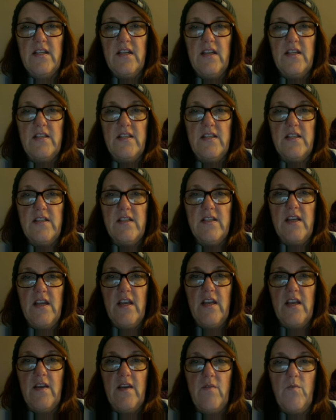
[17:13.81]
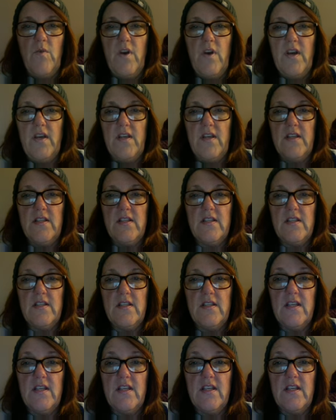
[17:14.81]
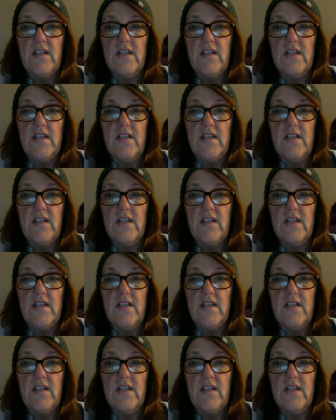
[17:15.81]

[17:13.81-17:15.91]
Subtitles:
X is 8 and y is 6.